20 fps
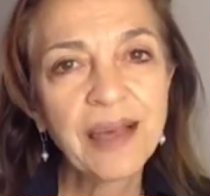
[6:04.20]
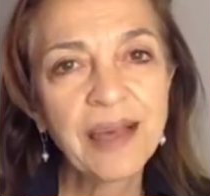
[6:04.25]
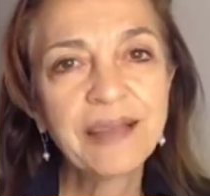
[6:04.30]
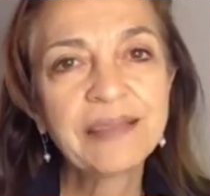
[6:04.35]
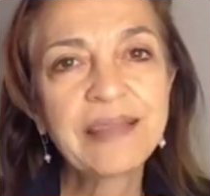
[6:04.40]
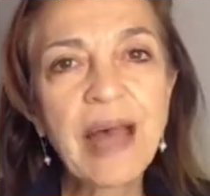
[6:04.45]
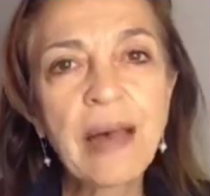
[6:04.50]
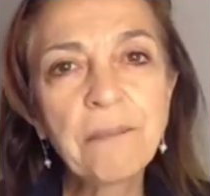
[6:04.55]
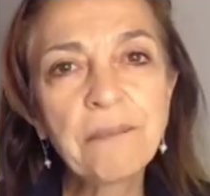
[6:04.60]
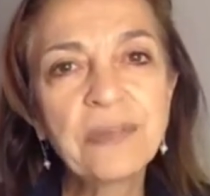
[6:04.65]

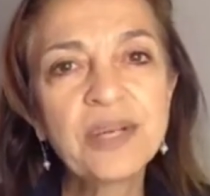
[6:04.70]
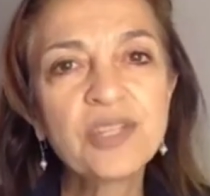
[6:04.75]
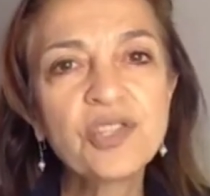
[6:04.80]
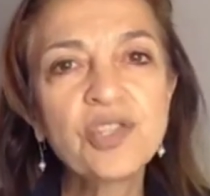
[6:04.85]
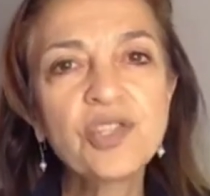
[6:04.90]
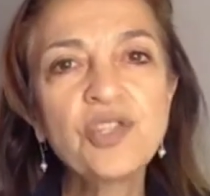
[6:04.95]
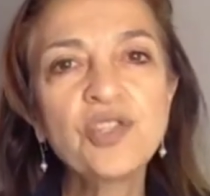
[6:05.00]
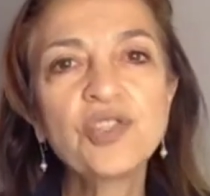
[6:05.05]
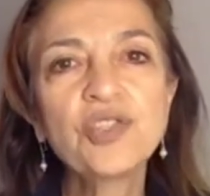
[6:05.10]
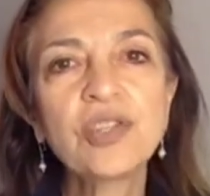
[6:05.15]

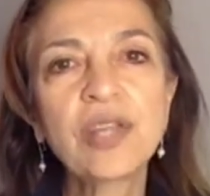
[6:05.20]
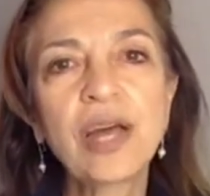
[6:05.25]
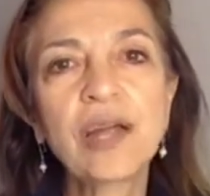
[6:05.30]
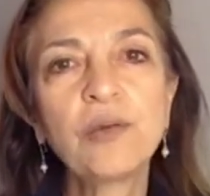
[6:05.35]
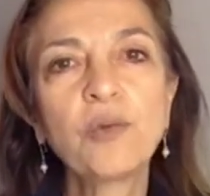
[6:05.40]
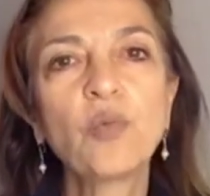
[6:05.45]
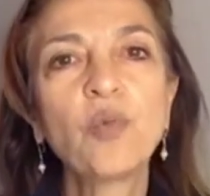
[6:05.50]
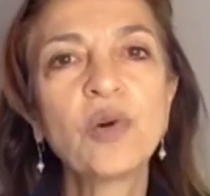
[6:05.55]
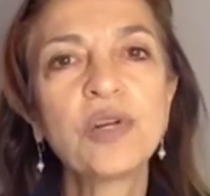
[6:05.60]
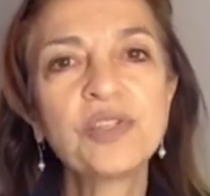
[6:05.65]
that
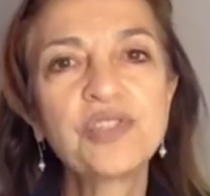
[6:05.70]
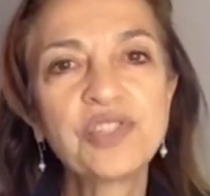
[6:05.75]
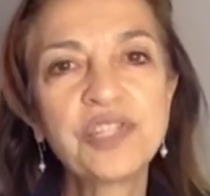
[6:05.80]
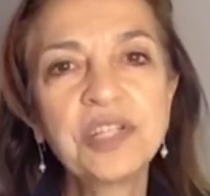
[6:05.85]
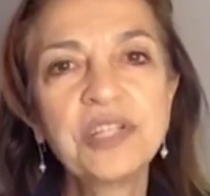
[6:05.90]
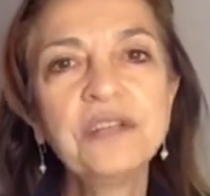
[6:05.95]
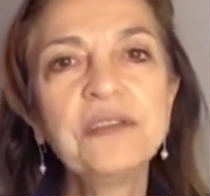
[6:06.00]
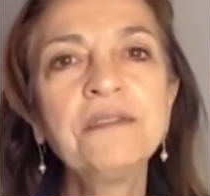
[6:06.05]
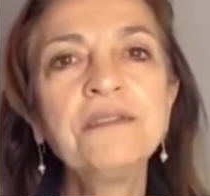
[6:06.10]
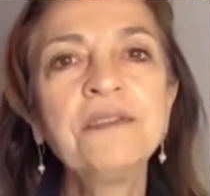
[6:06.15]
was
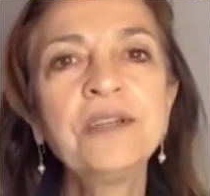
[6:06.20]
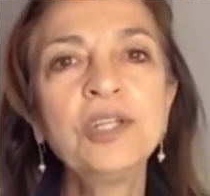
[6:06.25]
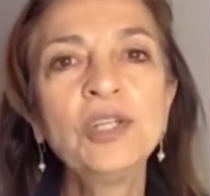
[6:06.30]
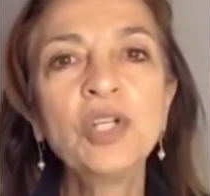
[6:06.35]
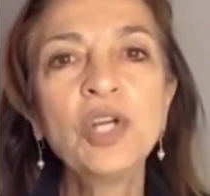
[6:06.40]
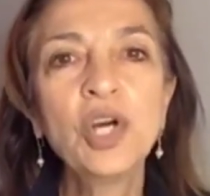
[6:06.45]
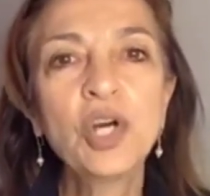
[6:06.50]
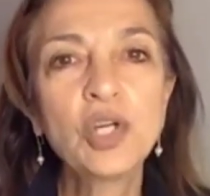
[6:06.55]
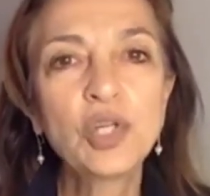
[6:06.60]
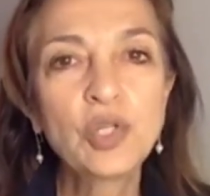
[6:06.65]

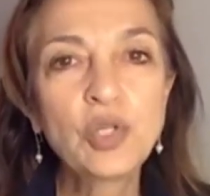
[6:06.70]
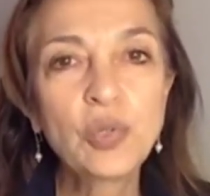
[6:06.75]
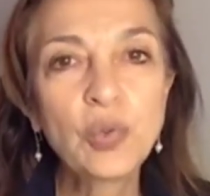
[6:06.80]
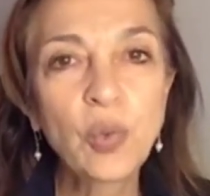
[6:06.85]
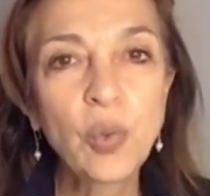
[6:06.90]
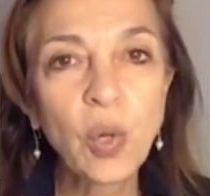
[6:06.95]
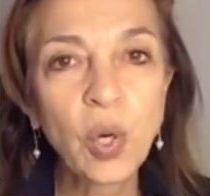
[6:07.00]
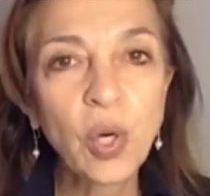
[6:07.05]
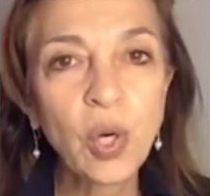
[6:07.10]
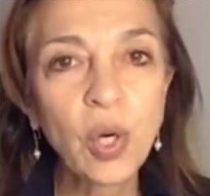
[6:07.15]
given to
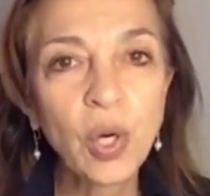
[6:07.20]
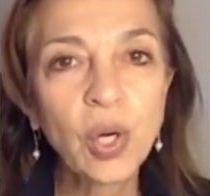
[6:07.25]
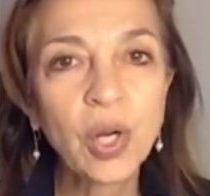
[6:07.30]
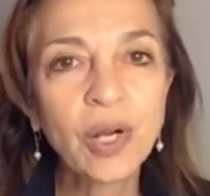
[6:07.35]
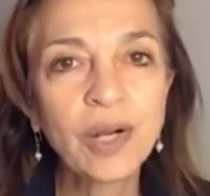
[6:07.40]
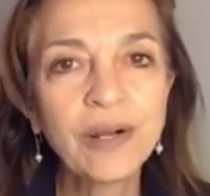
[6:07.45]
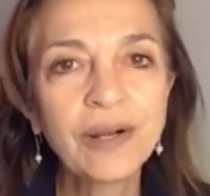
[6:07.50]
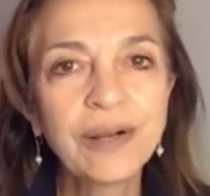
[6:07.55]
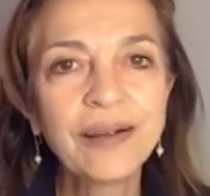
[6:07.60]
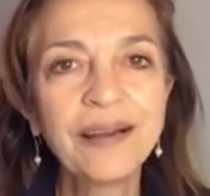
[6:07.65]
her,